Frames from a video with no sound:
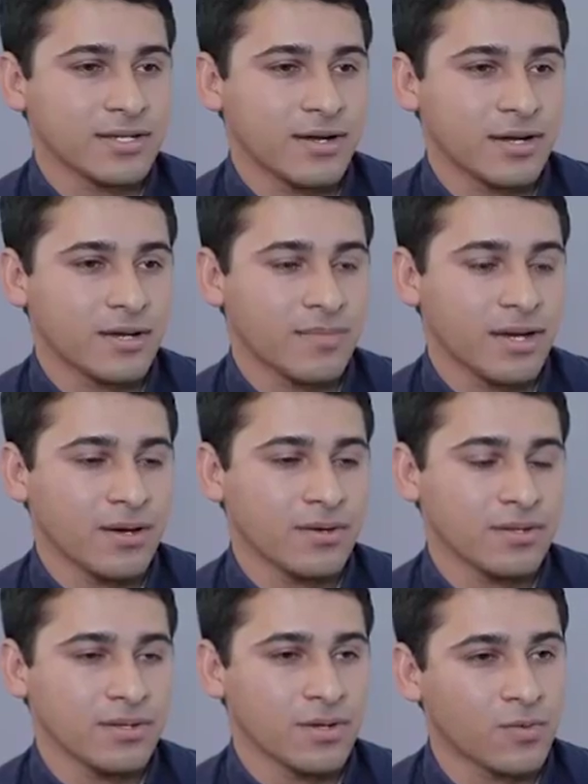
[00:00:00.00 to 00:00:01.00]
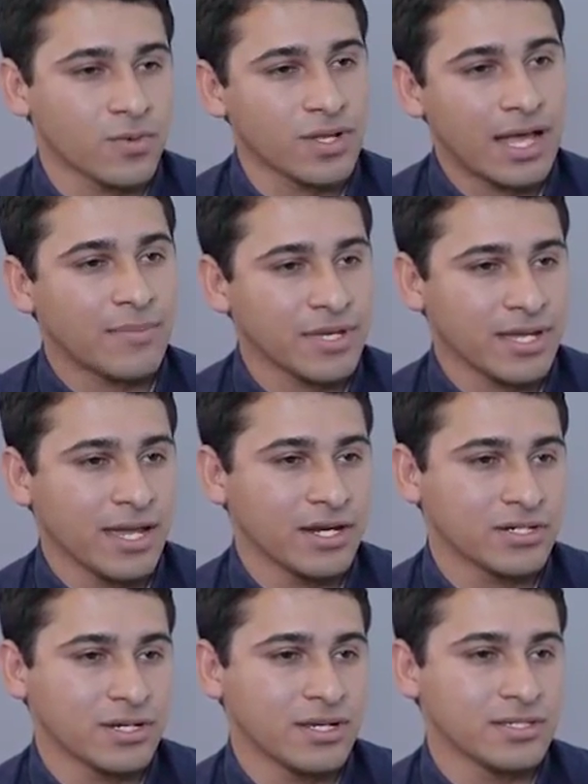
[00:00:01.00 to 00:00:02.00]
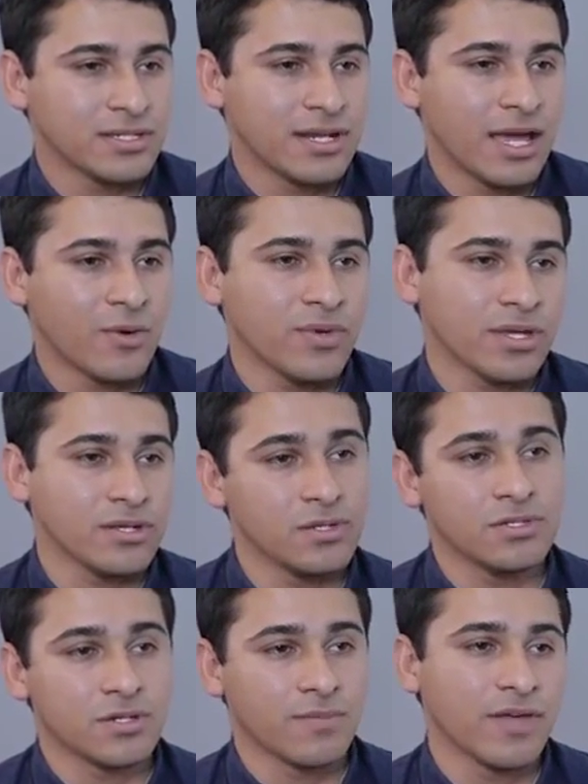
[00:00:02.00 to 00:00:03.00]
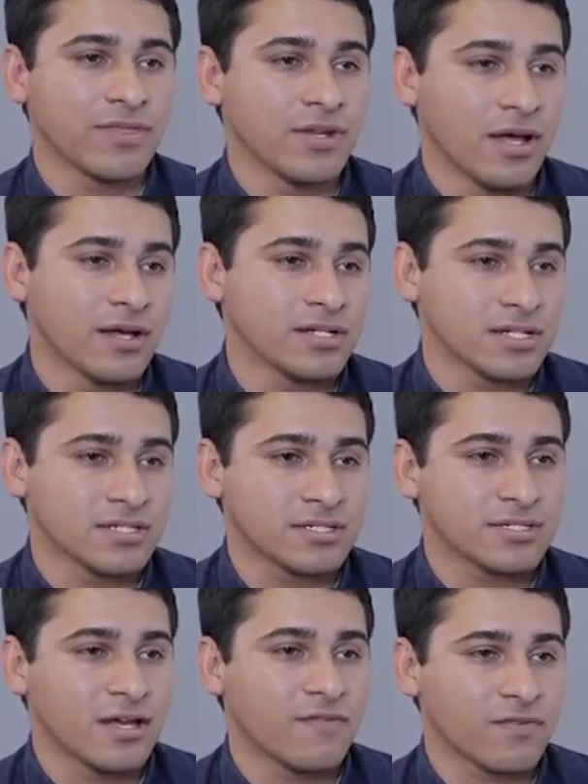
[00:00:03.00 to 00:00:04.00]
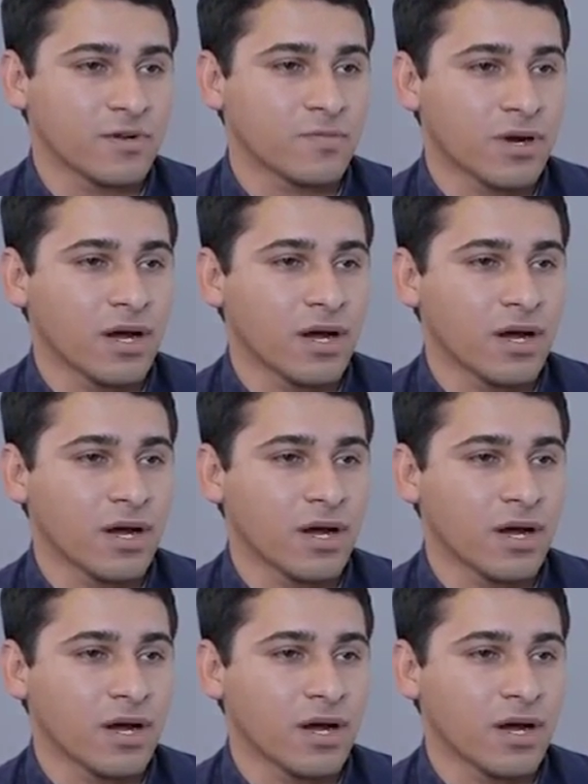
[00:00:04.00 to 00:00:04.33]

to talk about you know, real applications and how we can use our methodologies to solve real